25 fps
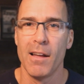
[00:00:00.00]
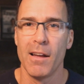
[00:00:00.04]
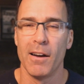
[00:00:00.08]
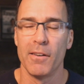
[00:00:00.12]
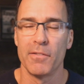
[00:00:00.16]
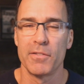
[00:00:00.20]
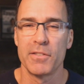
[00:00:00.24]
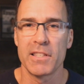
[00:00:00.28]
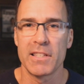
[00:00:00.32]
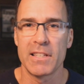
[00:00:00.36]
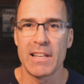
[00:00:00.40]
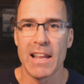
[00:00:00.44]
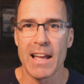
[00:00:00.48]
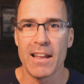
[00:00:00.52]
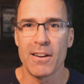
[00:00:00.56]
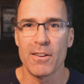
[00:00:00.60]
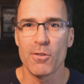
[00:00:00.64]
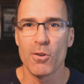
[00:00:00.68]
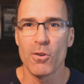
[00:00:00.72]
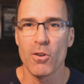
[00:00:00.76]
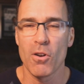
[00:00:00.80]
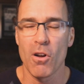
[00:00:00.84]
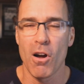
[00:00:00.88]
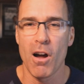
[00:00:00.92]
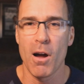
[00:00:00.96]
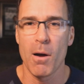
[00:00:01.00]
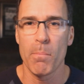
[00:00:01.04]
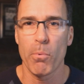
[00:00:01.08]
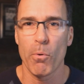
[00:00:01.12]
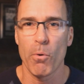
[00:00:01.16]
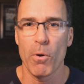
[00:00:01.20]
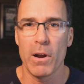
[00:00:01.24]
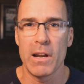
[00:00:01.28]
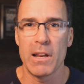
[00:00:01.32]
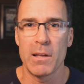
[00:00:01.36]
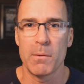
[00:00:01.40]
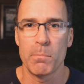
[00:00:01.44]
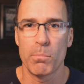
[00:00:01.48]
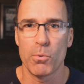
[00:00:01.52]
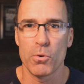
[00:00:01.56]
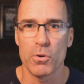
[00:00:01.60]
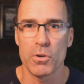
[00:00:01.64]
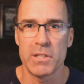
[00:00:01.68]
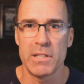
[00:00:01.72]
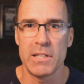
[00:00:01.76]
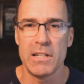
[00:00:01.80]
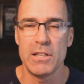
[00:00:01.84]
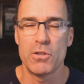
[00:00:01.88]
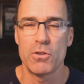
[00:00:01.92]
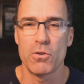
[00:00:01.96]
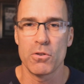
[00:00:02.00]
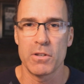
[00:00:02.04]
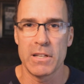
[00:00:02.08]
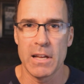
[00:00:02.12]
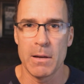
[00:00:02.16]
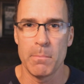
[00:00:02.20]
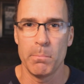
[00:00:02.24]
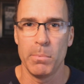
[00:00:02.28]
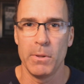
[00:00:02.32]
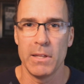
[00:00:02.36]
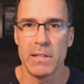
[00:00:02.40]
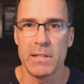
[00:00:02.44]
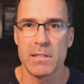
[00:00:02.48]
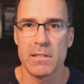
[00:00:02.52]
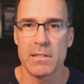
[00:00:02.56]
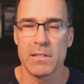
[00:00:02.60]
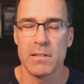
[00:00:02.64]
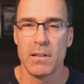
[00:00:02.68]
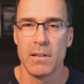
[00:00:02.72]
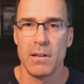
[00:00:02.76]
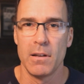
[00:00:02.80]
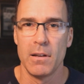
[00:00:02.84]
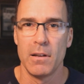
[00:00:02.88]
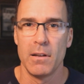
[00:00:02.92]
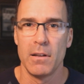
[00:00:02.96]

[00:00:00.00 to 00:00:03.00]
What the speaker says: of standard operating procedure templates